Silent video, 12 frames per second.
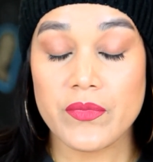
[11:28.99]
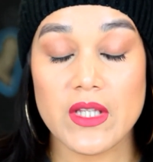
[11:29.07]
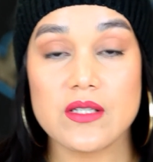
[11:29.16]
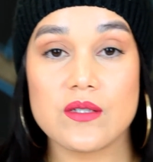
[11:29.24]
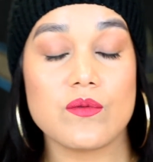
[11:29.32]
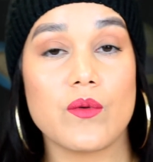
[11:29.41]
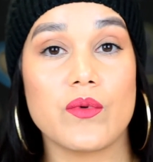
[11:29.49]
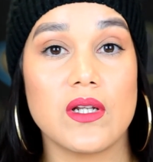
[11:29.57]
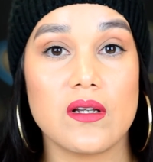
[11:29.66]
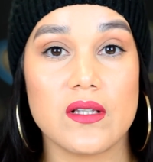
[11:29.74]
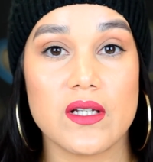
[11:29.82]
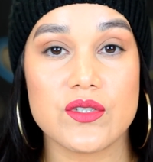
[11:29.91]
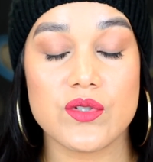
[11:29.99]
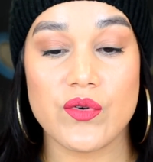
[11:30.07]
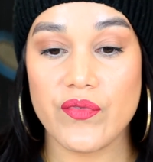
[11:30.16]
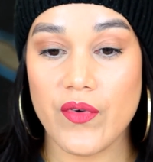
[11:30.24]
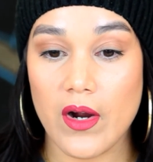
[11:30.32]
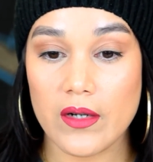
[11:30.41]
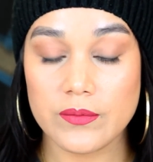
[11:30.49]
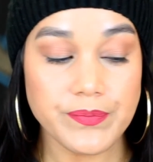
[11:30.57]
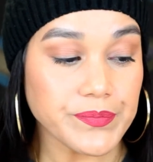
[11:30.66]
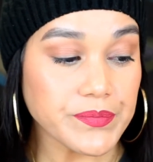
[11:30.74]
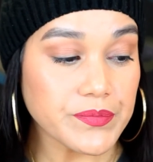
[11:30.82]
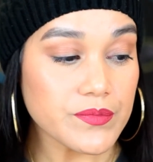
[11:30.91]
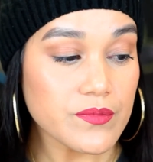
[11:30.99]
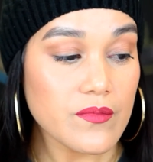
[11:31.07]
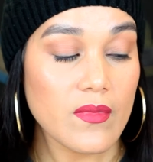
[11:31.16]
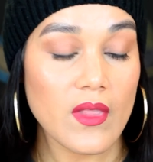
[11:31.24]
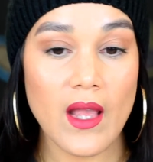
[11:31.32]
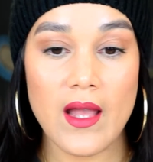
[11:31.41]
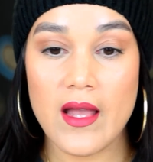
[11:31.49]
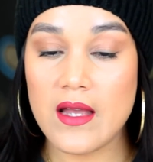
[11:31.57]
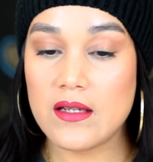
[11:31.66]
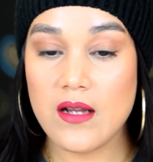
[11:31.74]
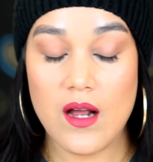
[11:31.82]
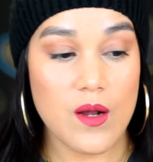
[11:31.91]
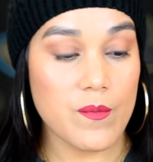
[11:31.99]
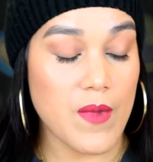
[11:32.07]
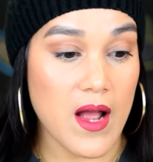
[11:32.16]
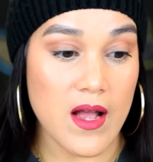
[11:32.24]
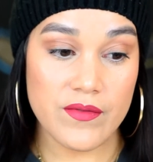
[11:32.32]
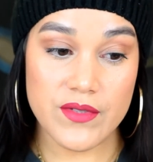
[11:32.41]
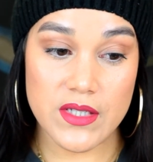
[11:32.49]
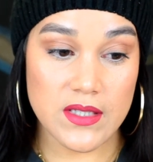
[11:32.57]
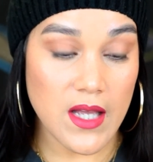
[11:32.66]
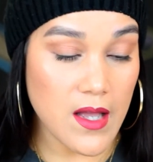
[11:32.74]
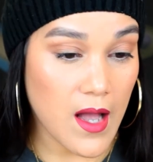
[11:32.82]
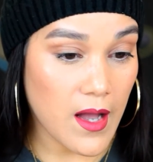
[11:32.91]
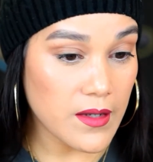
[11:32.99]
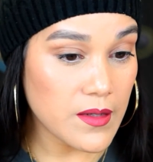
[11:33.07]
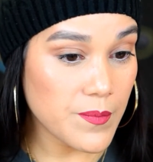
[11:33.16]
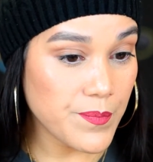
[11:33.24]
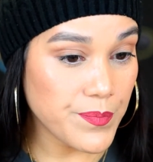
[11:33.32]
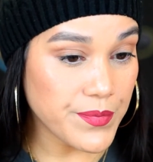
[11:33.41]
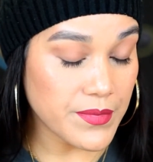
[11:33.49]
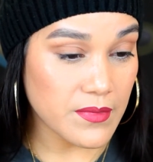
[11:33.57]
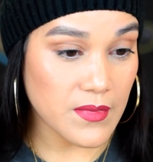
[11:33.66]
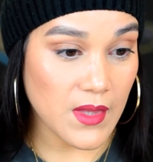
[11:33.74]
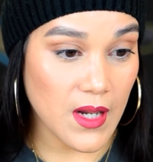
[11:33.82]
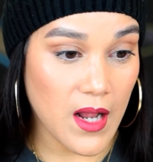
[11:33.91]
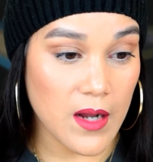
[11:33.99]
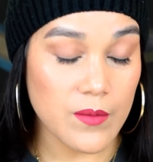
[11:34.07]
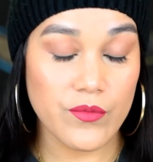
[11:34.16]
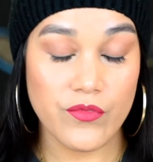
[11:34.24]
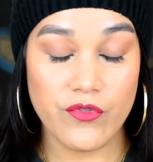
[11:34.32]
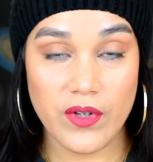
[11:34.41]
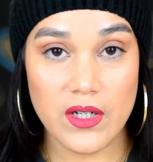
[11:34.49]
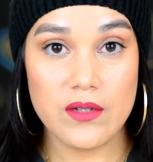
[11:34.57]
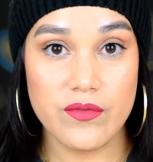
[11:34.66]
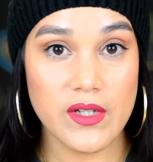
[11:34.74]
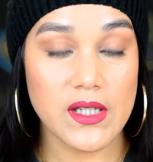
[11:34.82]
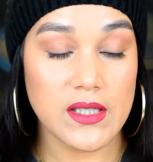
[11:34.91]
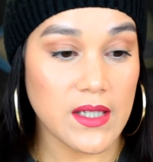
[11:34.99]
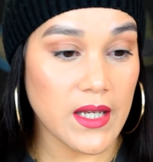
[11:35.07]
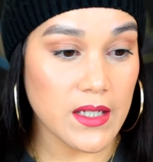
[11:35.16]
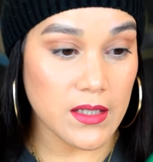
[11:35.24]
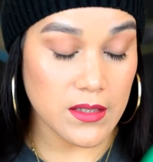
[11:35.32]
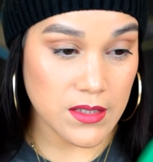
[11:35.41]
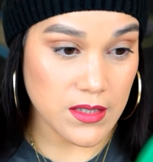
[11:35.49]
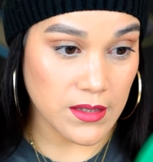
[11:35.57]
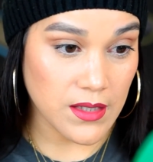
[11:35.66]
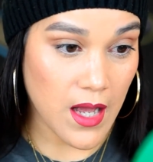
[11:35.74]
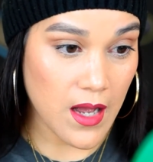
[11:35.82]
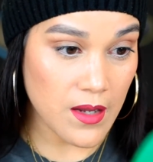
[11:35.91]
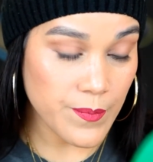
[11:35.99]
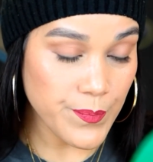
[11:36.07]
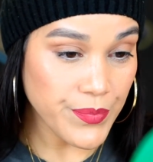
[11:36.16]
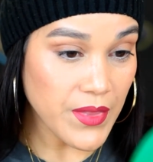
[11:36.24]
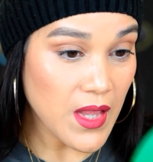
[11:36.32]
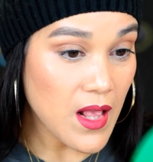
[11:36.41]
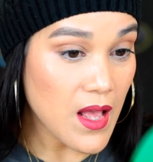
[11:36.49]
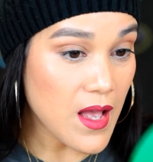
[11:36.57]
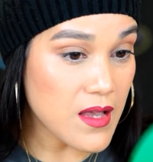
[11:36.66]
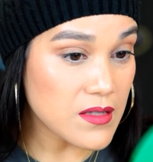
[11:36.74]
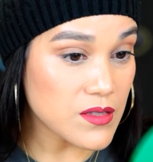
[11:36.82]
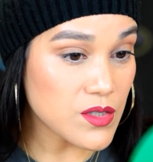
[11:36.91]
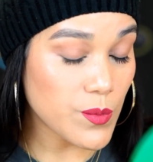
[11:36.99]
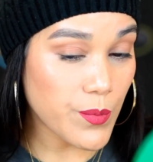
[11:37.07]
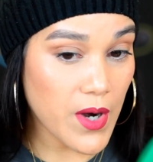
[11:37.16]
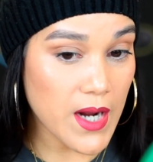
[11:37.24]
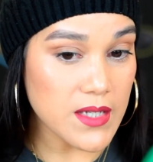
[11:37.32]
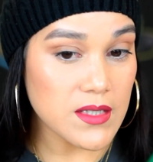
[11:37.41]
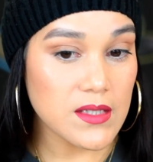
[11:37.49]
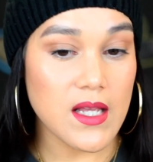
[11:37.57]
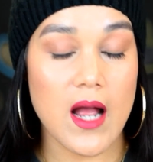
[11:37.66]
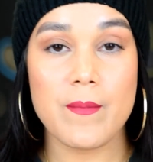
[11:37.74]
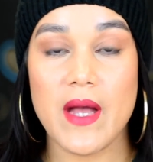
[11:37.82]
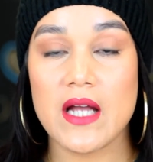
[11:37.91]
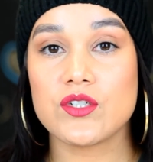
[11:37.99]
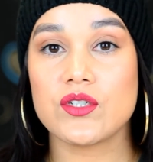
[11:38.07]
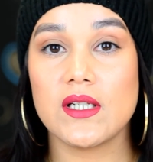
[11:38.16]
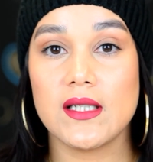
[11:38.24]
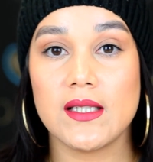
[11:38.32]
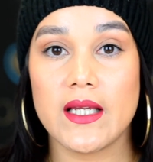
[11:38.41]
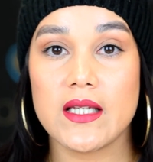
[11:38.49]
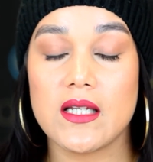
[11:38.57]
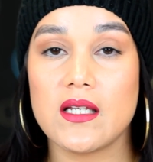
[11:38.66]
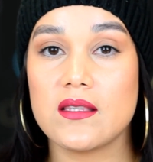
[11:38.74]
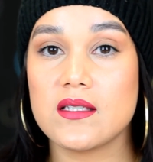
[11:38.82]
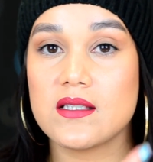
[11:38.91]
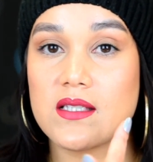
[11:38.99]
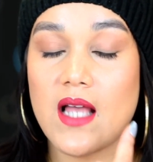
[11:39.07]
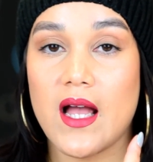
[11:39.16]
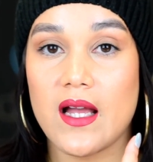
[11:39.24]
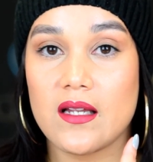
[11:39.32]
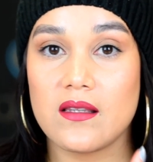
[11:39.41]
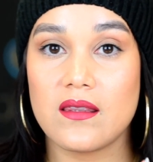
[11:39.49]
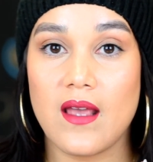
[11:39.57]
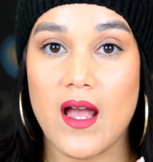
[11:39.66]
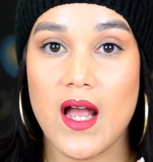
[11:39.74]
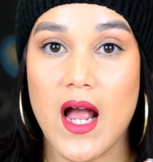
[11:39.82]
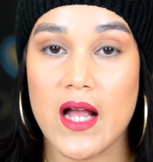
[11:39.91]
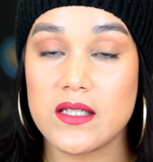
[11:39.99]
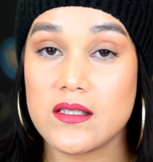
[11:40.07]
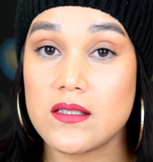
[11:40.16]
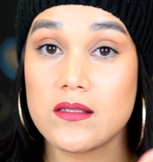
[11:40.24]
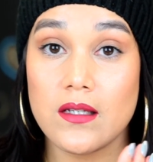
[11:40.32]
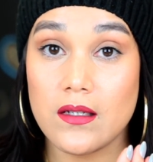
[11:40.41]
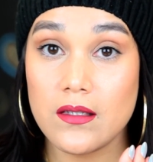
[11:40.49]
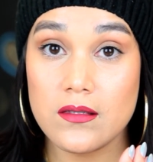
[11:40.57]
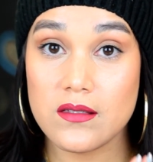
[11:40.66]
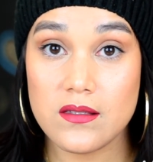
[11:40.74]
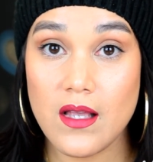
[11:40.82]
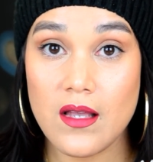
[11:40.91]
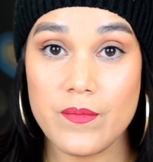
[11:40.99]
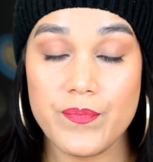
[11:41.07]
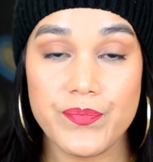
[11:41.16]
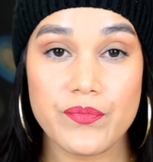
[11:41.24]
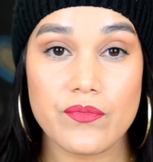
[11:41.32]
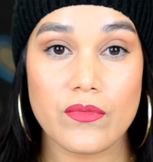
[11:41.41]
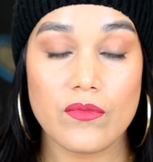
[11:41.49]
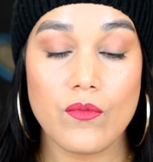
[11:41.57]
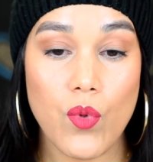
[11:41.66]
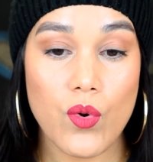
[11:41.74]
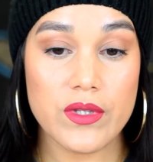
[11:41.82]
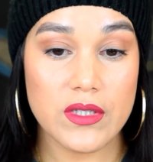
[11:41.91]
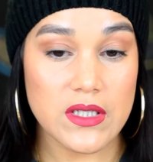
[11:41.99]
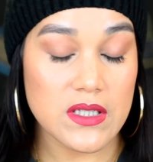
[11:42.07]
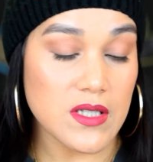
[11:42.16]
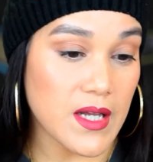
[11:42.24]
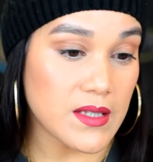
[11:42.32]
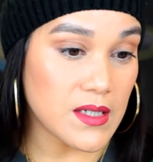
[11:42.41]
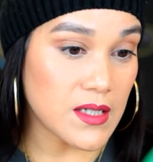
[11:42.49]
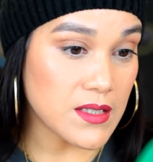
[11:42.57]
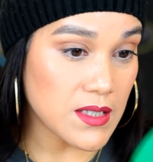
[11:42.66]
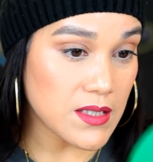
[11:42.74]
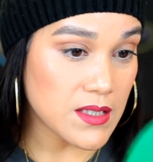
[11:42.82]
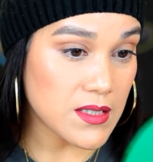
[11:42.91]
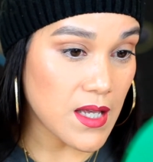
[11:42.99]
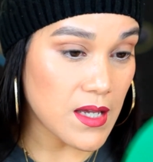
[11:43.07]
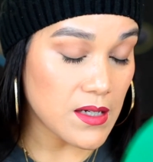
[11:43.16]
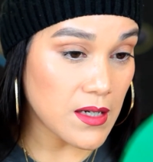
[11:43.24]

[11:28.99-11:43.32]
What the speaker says: This is what we're looking like so far. And I have to say, I'm really, really liking this a lot. And surprisingly, I'm actually liking the side that I didn't set more than the side that I did set.